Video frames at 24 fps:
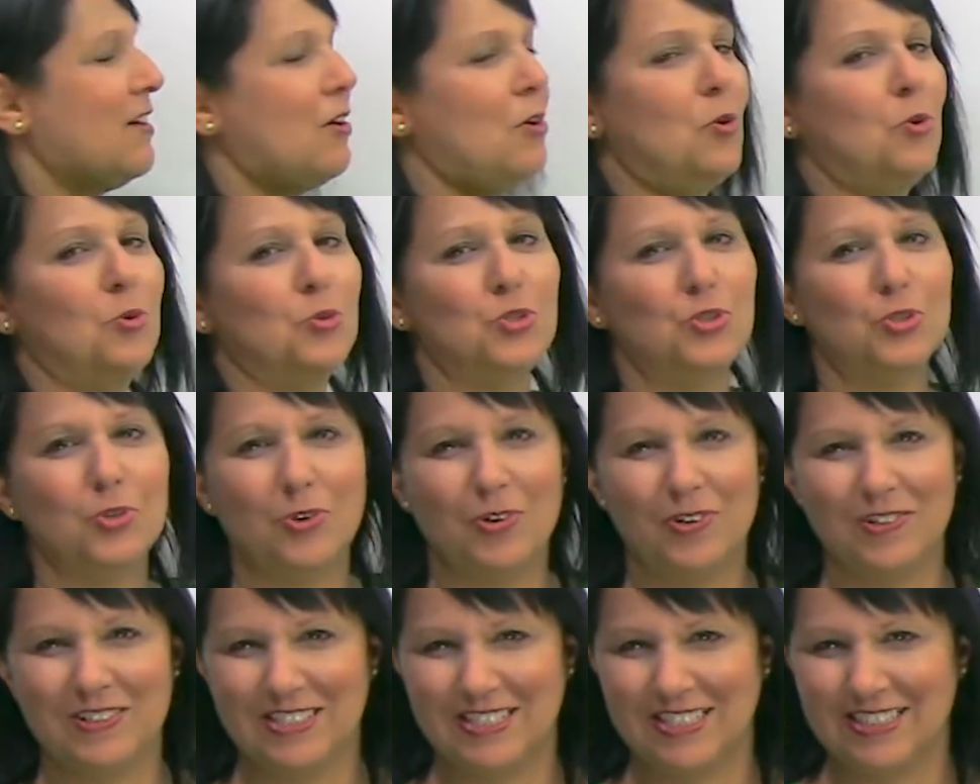hold your
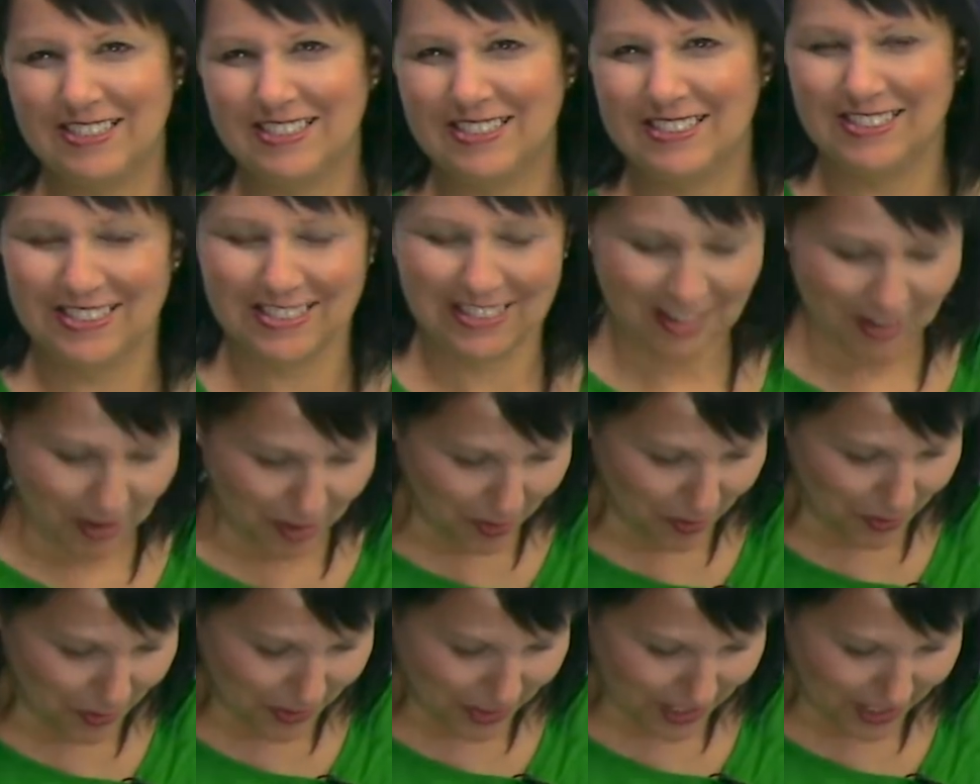horses.
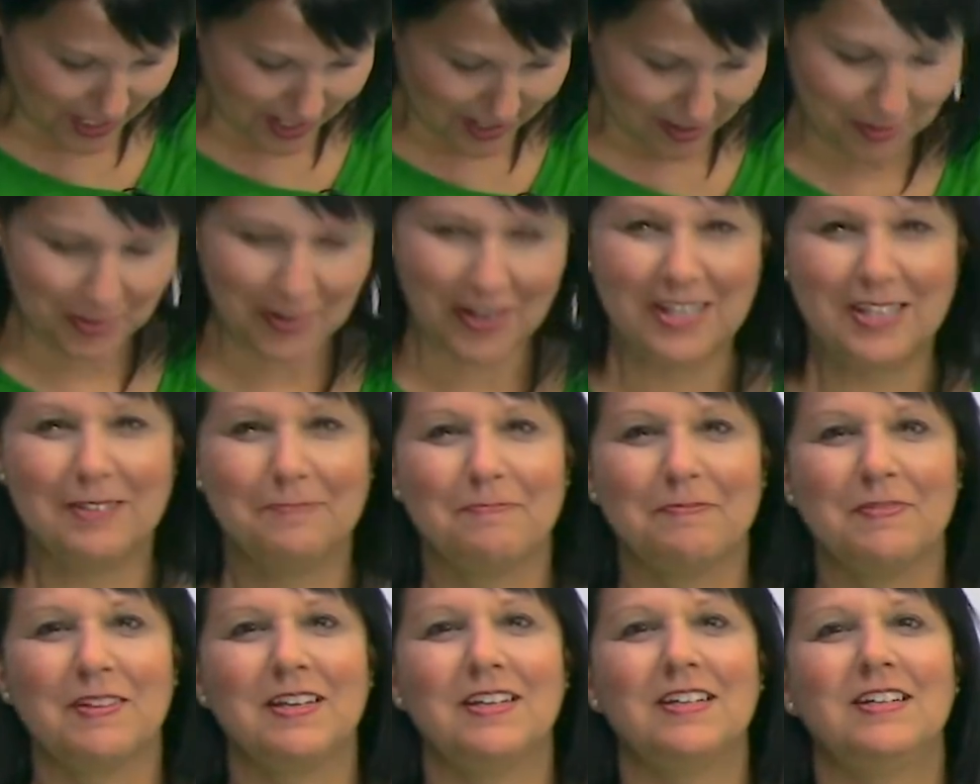Okay, great.
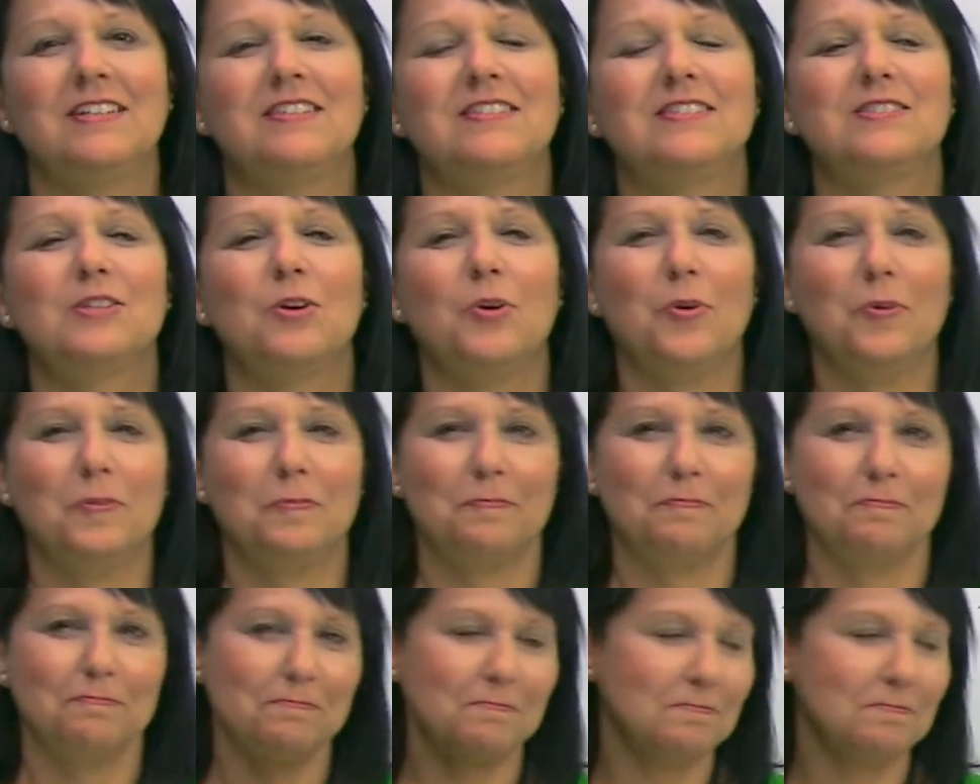So